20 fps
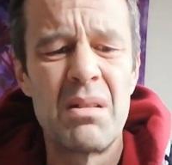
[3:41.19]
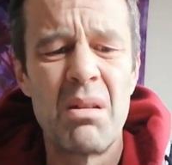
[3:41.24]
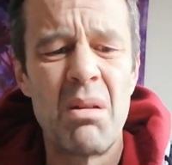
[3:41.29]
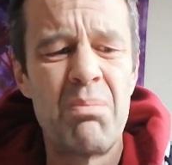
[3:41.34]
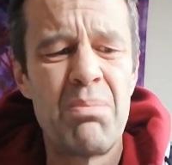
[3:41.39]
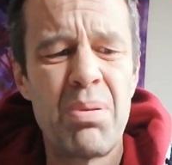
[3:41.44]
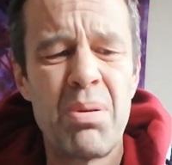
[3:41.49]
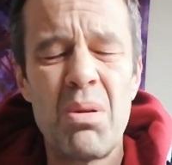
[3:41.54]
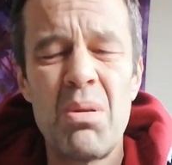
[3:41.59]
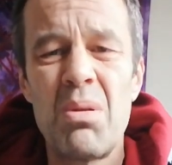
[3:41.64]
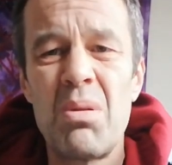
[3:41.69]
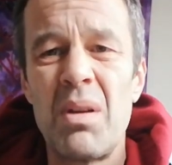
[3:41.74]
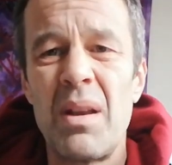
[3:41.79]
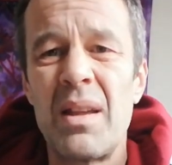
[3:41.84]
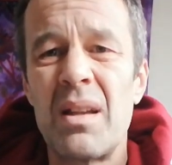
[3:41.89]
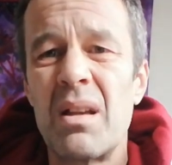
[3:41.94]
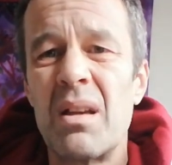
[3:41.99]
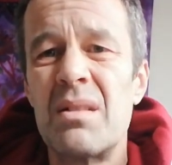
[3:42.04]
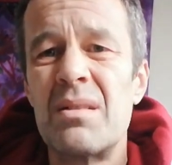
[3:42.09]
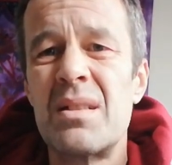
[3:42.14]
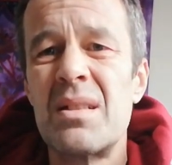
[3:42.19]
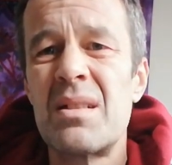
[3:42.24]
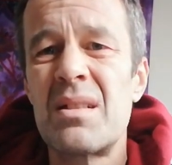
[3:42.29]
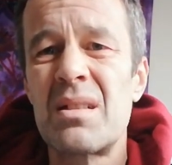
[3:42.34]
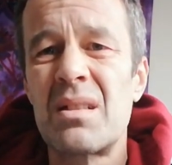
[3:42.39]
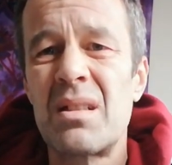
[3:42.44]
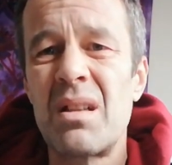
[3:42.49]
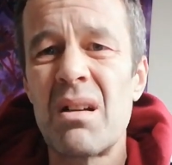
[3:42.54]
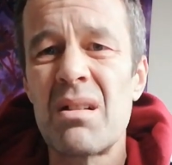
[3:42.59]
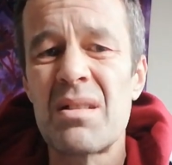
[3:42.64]
appalling and
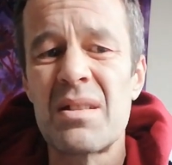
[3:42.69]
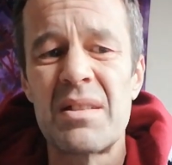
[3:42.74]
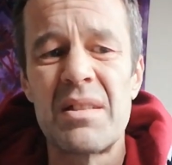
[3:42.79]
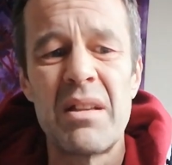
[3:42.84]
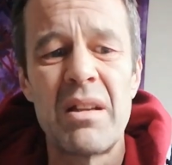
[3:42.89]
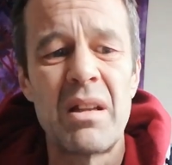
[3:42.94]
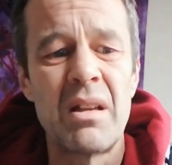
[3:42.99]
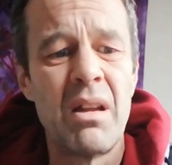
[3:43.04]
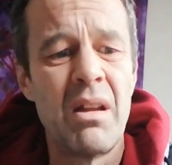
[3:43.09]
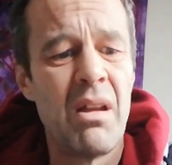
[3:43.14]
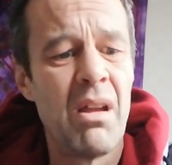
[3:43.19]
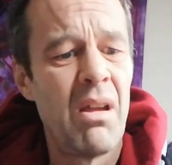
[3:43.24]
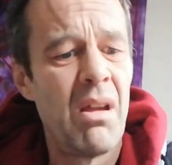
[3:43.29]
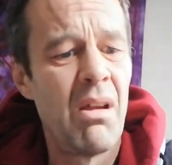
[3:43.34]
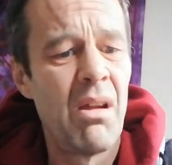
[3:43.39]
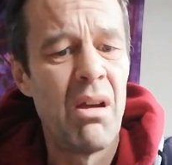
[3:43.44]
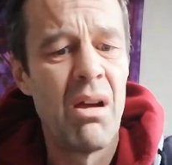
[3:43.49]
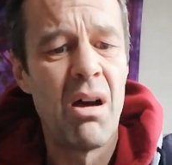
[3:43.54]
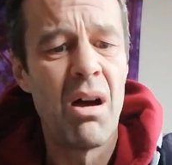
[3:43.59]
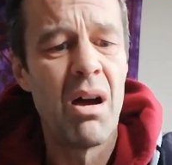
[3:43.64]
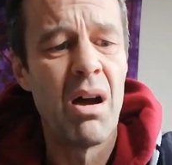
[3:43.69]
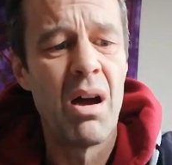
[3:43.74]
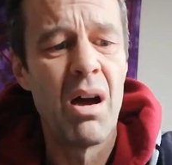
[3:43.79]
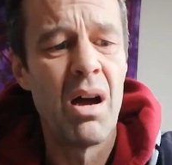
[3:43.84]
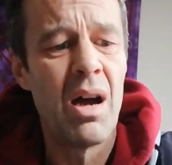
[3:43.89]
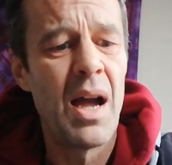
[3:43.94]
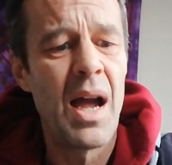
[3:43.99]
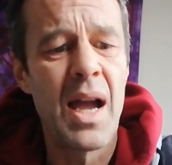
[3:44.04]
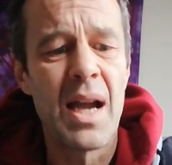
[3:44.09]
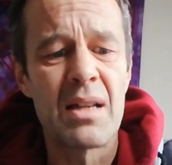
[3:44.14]
disgusting
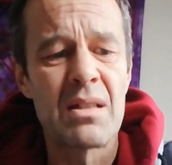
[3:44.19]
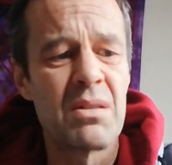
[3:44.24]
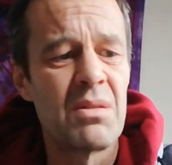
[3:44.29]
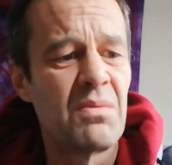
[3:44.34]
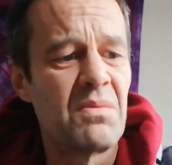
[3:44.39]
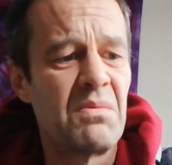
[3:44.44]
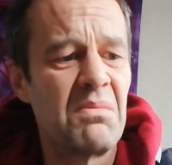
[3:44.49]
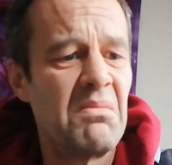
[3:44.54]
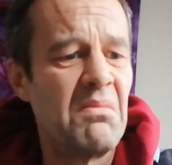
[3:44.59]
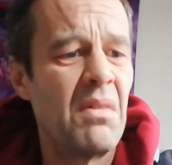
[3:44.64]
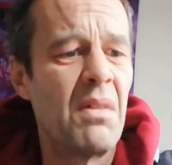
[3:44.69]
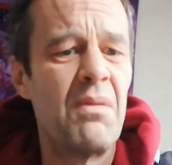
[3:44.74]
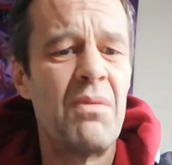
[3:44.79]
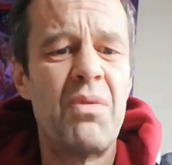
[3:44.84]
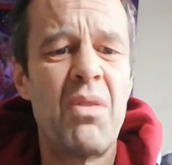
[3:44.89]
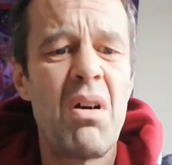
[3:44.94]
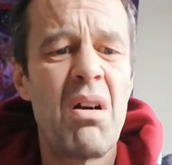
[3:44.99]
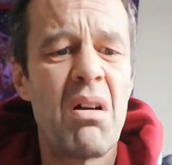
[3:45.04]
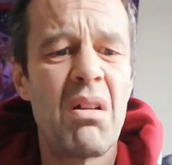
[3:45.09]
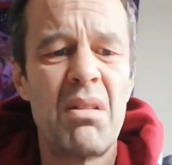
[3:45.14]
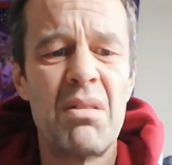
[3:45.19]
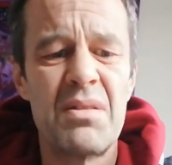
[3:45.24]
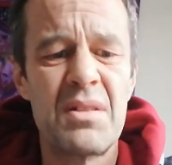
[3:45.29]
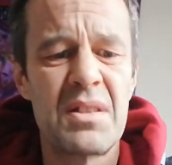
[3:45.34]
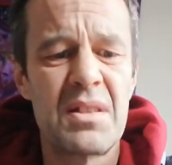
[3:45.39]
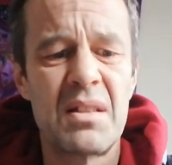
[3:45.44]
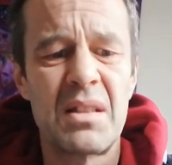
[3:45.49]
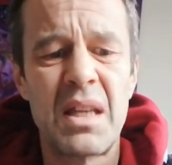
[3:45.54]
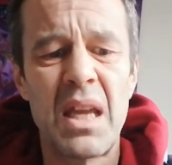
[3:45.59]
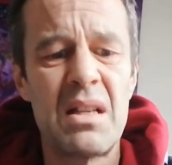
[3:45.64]
act of
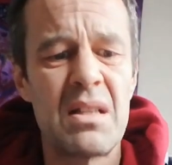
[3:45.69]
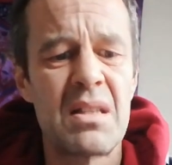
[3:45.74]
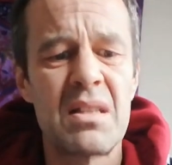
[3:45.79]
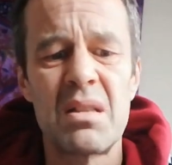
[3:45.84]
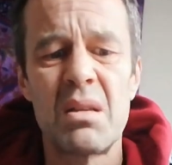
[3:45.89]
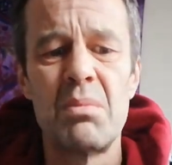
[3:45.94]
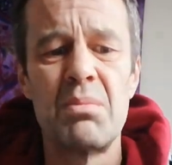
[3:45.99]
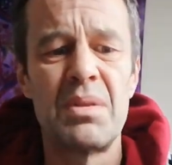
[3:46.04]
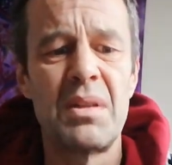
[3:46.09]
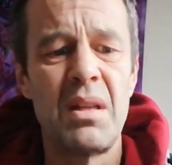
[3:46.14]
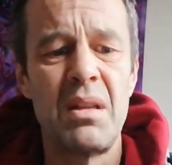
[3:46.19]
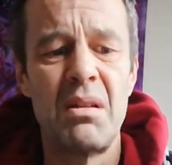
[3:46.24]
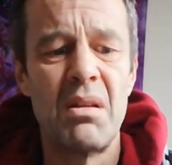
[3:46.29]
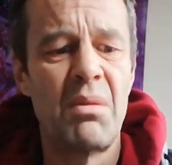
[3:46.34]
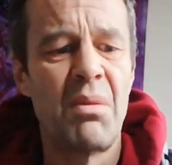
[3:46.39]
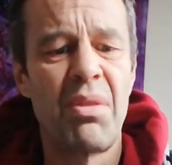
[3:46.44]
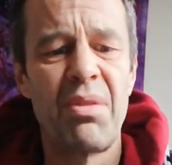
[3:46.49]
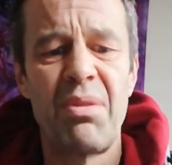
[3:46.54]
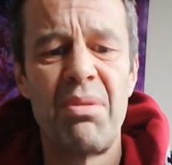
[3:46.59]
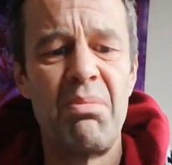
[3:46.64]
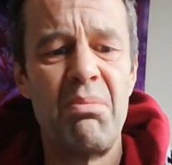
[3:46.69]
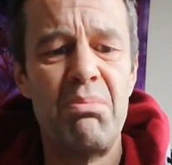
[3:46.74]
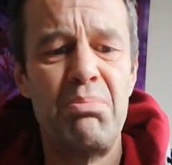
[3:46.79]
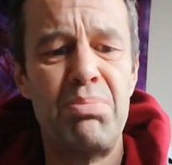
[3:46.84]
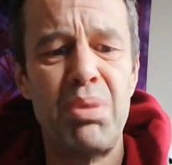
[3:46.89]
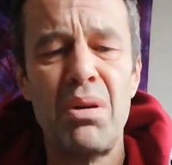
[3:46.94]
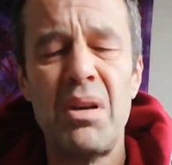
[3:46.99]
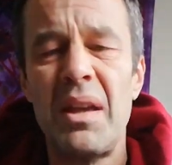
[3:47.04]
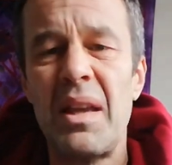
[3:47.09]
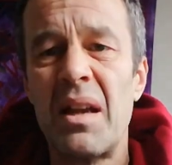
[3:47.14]
violence against somebody and
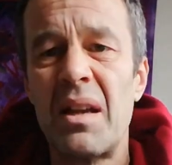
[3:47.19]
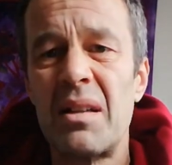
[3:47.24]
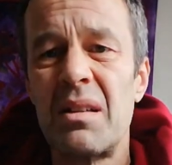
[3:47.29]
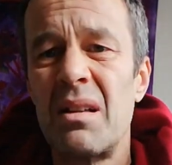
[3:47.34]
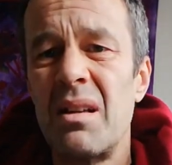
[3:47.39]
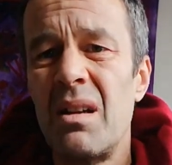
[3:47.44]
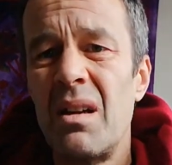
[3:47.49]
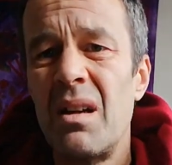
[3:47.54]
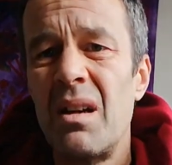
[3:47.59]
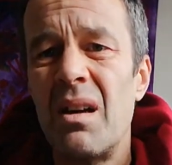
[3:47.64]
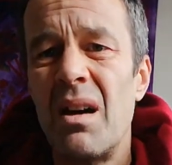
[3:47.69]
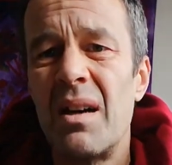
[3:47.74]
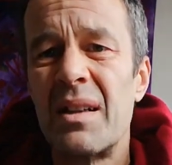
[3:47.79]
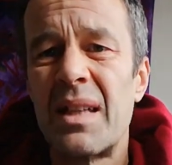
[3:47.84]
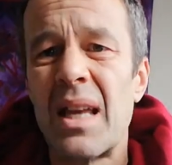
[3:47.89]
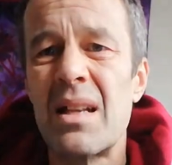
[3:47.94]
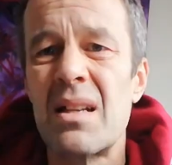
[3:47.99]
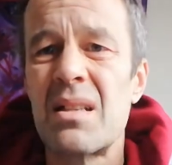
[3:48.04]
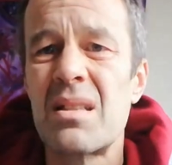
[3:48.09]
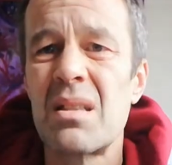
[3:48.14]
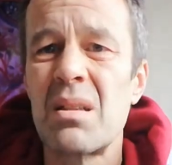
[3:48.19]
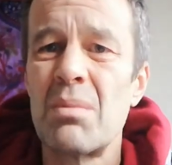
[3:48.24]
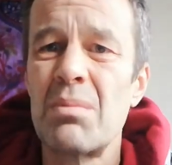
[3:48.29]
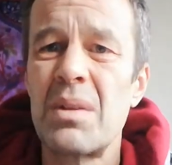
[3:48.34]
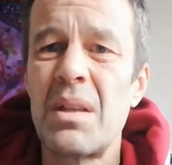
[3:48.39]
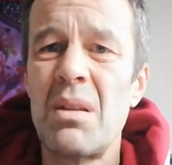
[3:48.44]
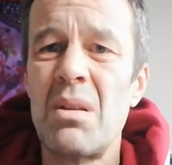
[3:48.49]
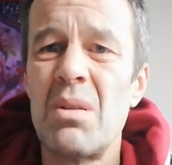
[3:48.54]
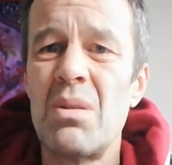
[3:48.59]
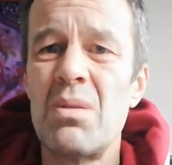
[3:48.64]
bullying against
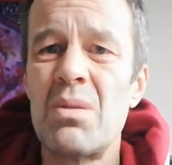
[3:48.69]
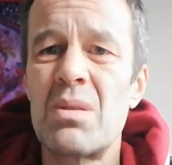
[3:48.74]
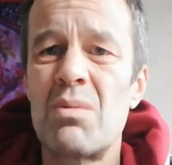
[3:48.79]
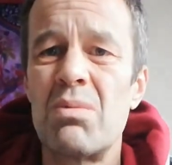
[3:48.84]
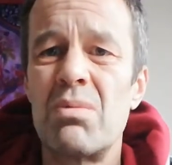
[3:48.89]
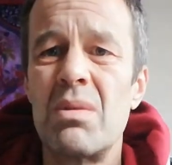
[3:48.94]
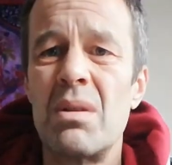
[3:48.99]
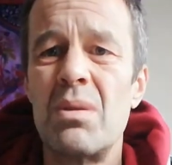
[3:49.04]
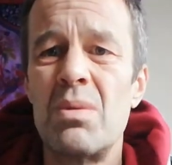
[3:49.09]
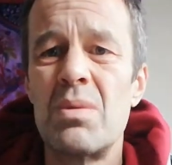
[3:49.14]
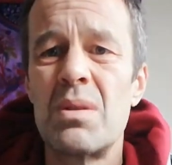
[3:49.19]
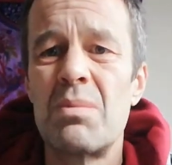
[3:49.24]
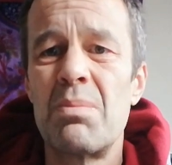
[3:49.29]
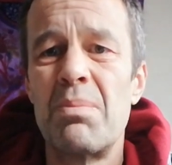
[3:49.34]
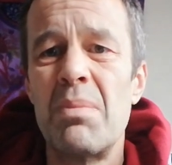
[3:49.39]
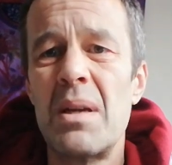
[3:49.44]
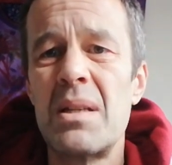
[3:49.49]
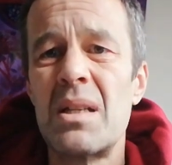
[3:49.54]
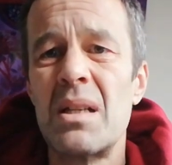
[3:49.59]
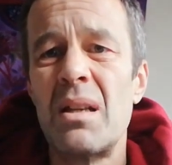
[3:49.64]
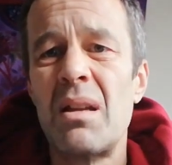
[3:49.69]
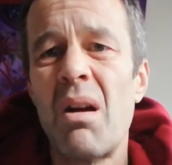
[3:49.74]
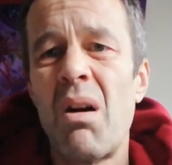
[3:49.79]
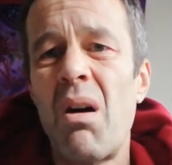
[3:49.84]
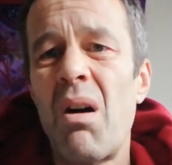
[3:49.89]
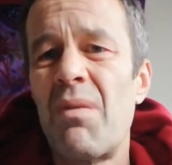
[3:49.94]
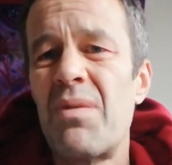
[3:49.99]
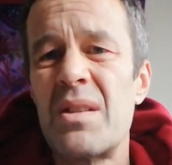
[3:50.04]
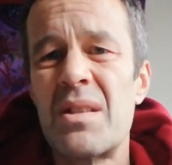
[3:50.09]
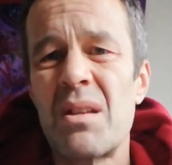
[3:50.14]
somebody who was basically
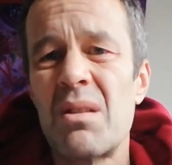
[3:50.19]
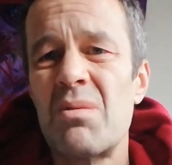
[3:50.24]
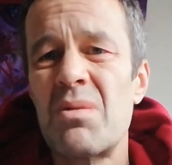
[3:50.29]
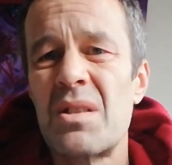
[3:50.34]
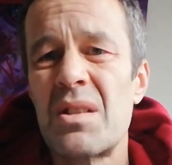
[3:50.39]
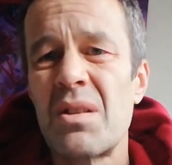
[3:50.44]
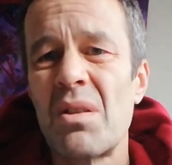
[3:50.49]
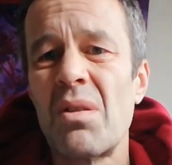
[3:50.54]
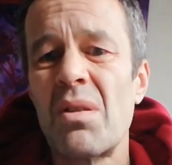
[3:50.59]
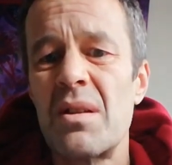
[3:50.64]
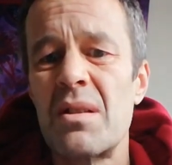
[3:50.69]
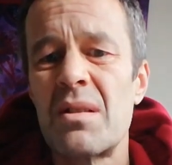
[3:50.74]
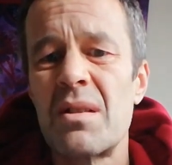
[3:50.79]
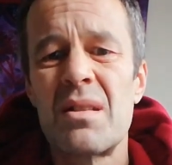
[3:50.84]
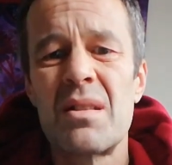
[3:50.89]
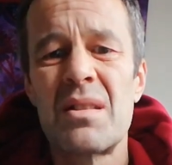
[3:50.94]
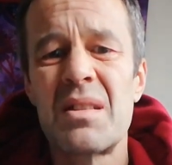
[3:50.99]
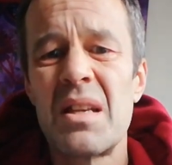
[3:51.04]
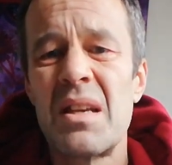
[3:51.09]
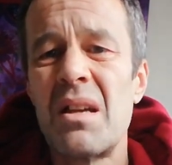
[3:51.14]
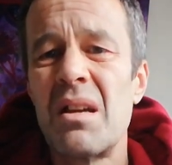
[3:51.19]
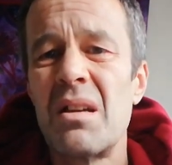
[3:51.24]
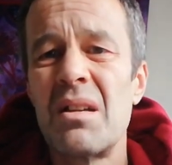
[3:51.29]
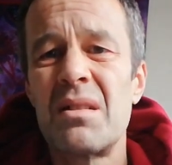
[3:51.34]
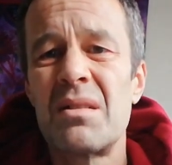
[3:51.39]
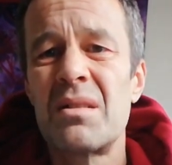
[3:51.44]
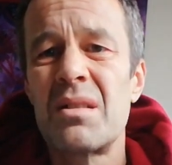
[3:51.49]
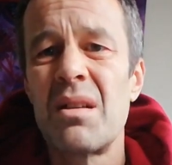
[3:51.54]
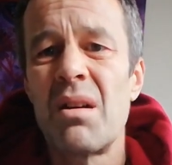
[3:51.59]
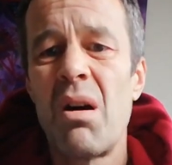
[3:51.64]
half his own size, as I say,
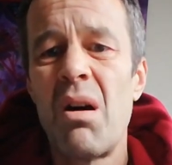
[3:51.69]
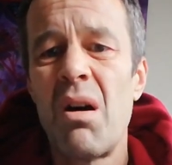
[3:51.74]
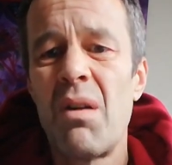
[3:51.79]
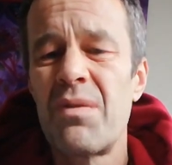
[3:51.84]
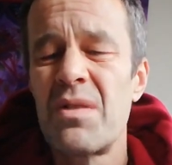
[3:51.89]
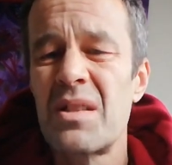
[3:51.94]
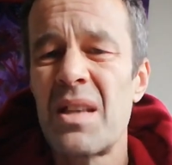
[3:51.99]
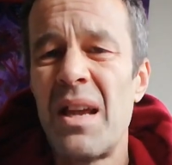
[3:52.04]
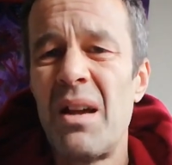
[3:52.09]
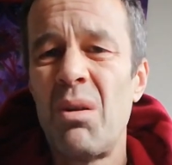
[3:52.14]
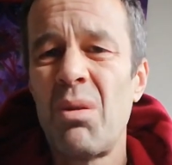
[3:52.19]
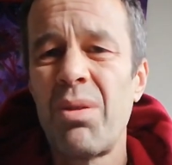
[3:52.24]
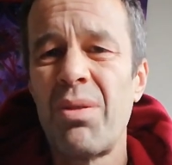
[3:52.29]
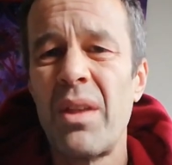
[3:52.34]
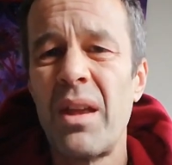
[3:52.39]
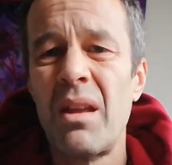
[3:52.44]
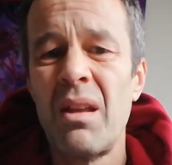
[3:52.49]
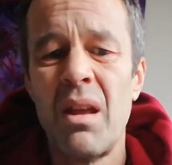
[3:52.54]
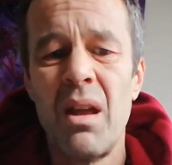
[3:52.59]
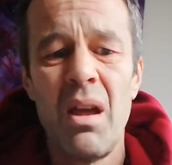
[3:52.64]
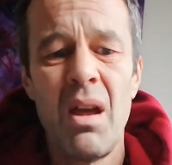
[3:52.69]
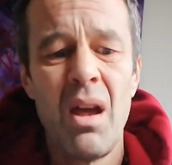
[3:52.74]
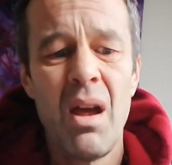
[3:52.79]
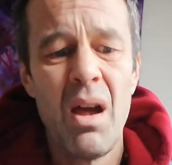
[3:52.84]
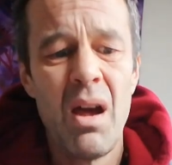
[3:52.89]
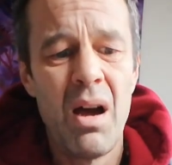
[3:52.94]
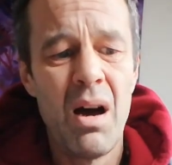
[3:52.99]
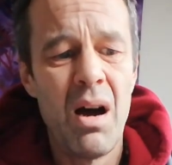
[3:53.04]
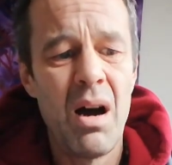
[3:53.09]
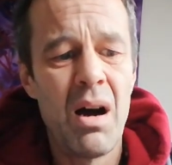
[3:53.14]
and half as healthy.
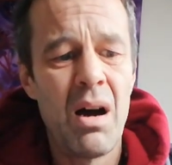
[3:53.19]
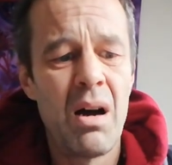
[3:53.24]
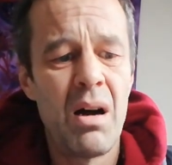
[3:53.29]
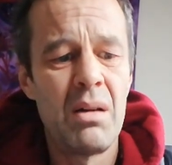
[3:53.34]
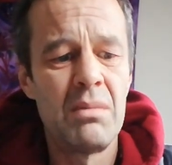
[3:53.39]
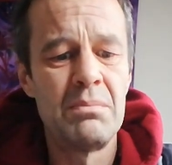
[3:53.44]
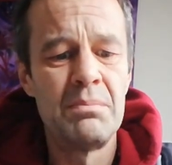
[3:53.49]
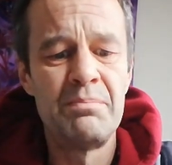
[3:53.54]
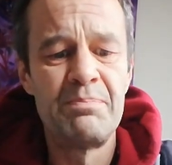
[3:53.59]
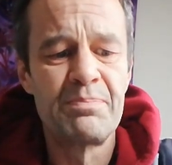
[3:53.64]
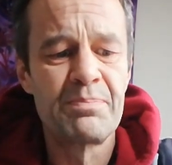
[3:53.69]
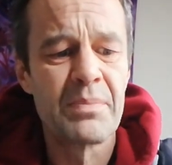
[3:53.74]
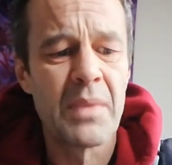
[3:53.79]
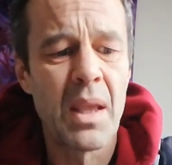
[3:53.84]
And